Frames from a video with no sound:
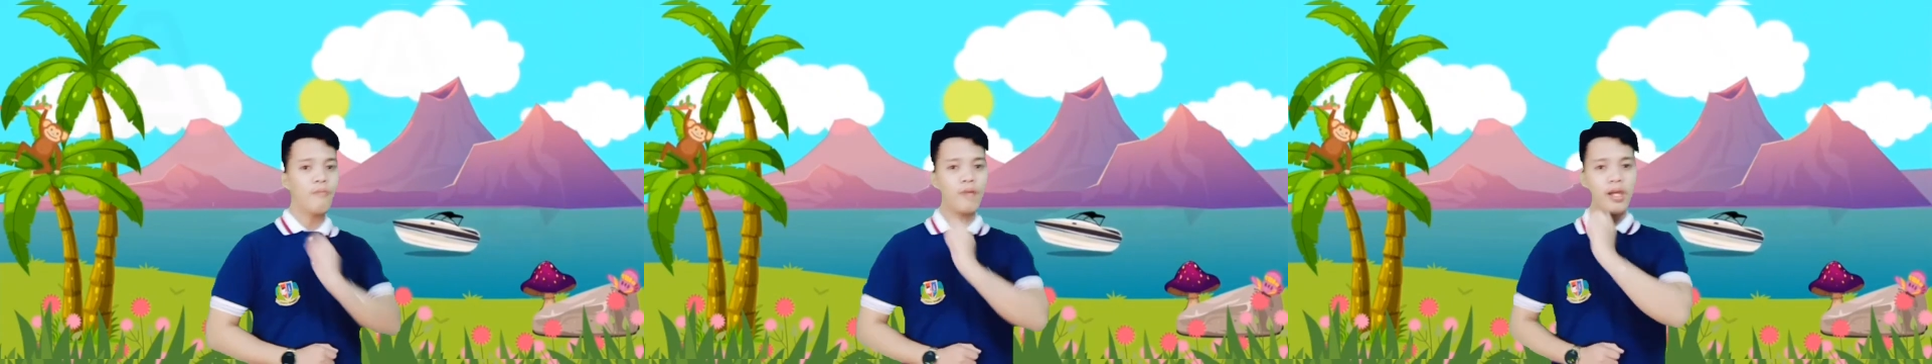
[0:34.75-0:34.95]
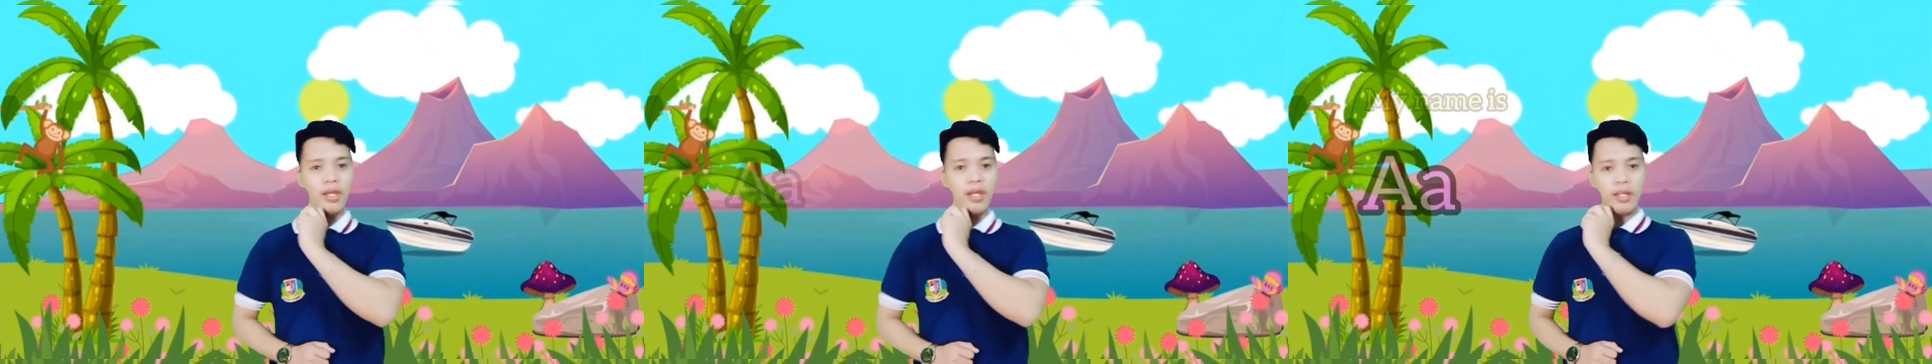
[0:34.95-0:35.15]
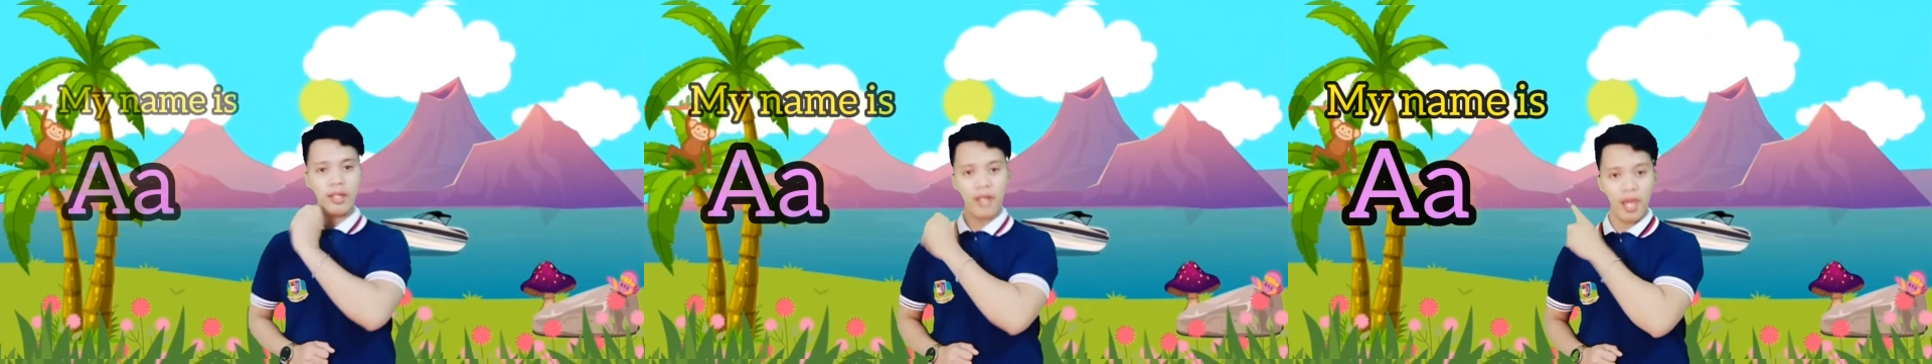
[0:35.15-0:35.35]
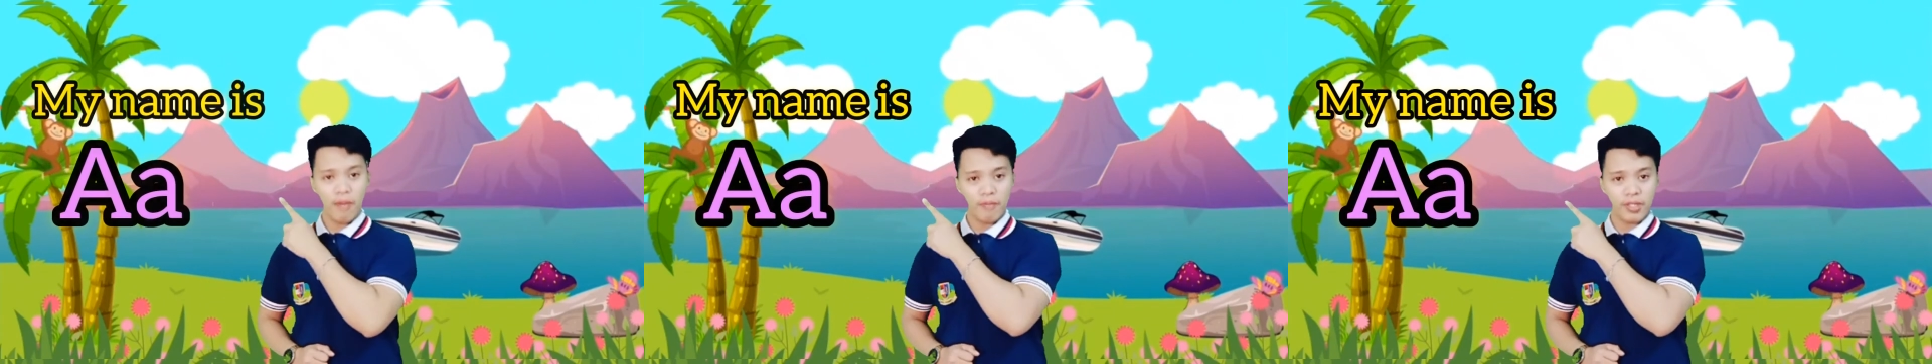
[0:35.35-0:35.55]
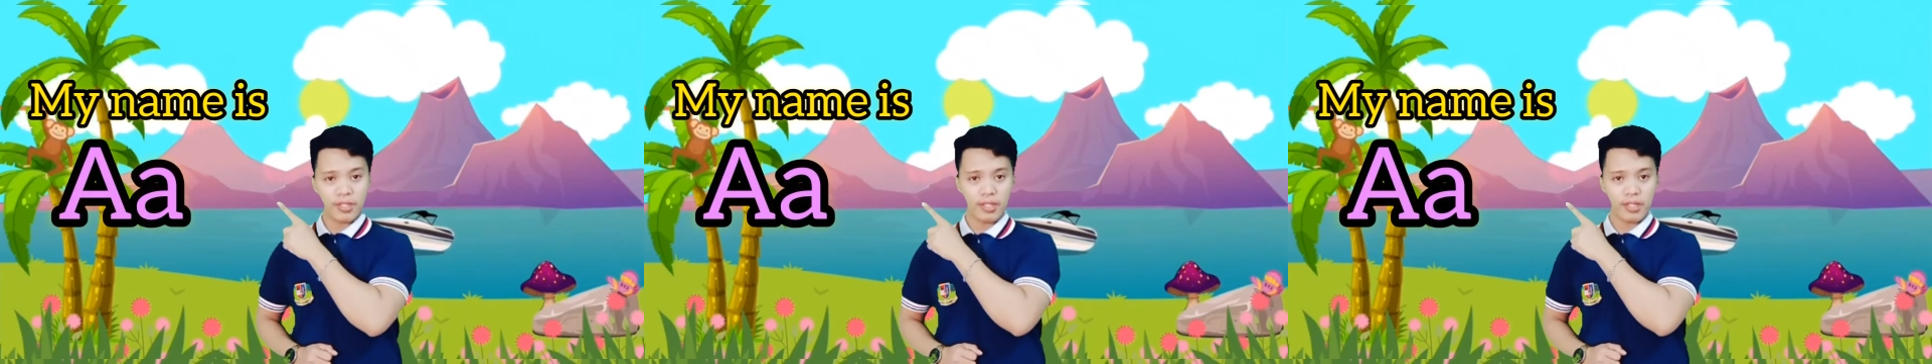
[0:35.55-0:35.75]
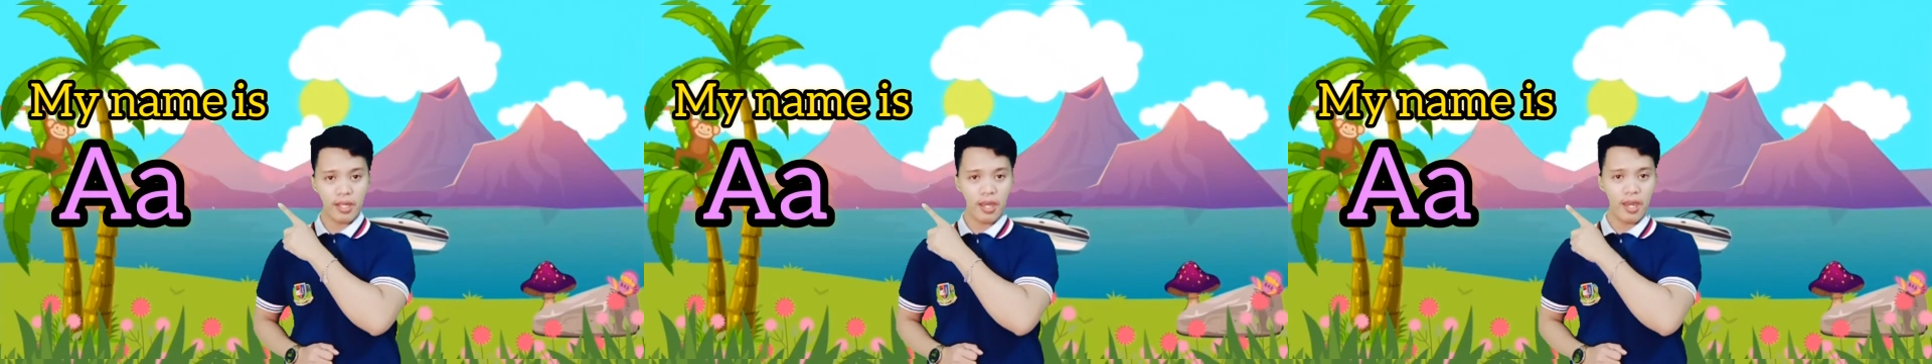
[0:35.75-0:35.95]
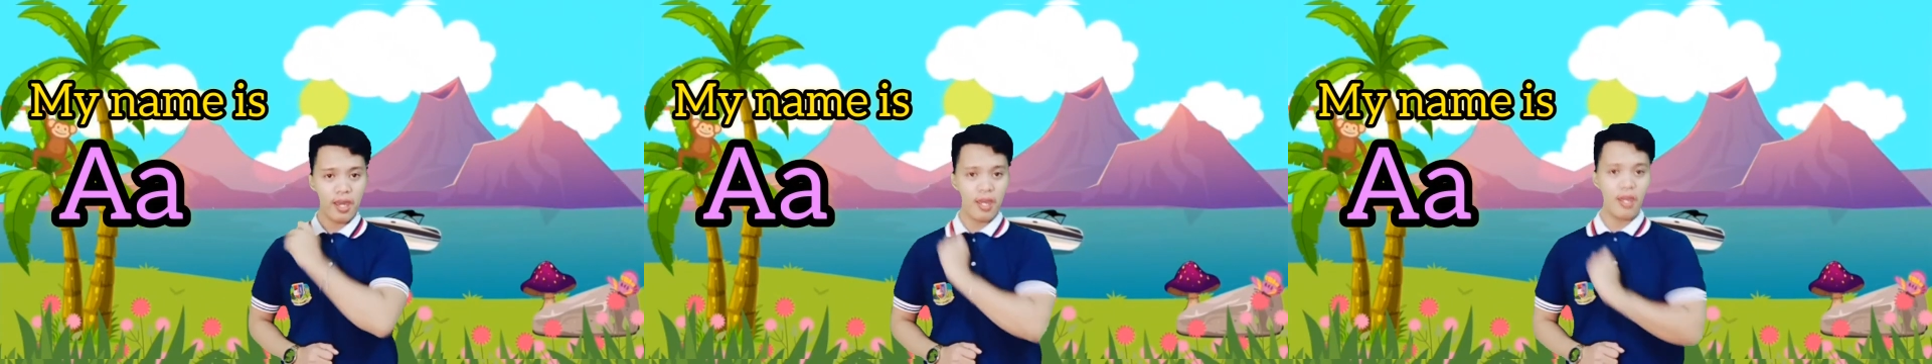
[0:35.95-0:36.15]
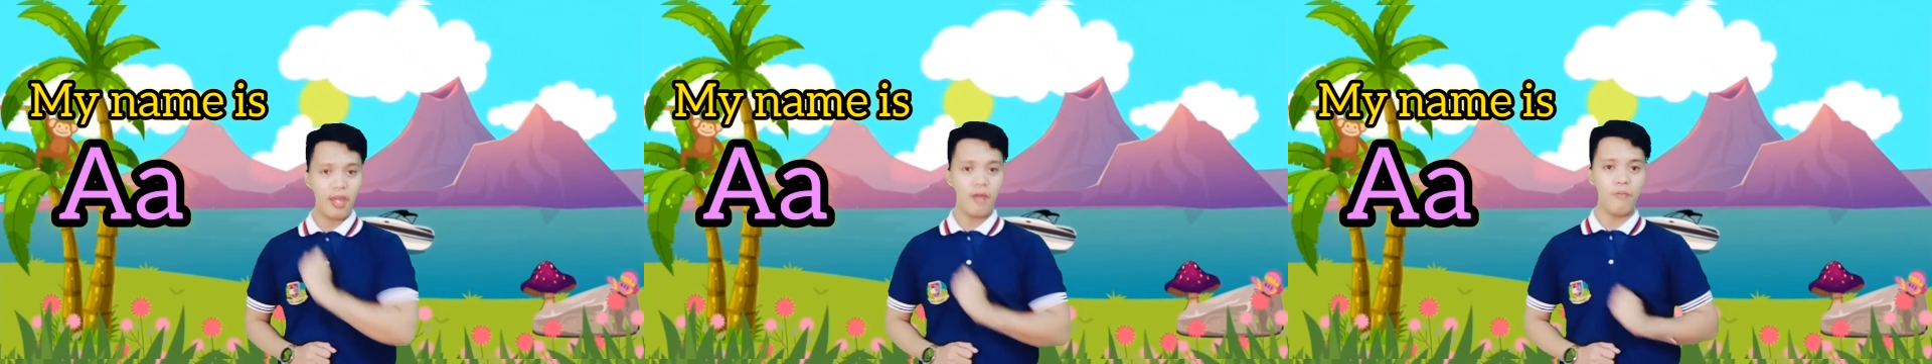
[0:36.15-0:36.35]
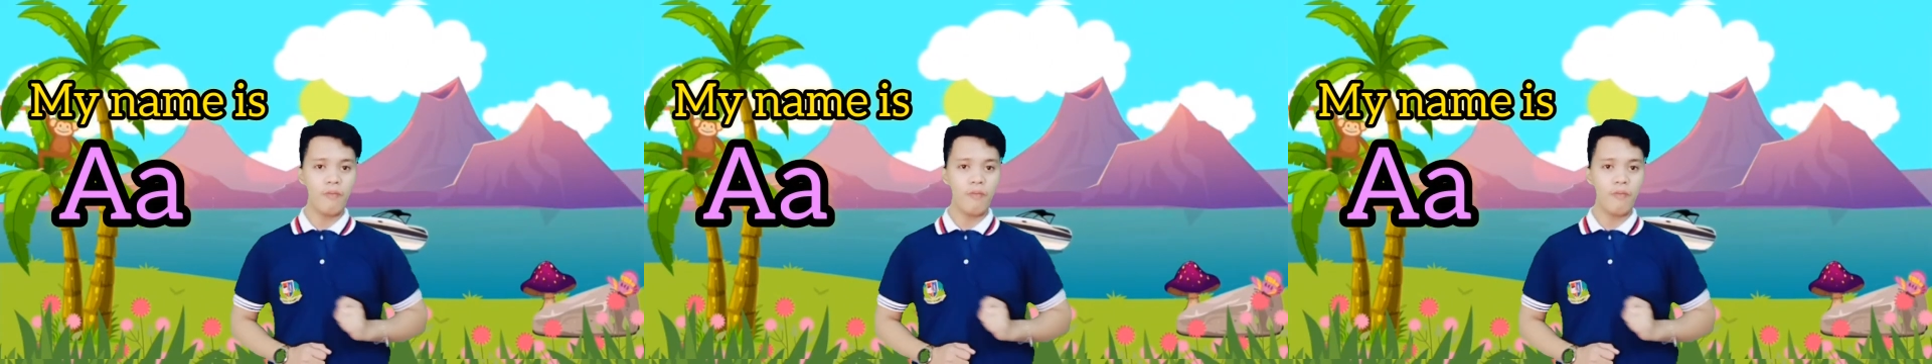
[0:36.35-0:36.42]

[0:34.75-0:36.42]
My name is A,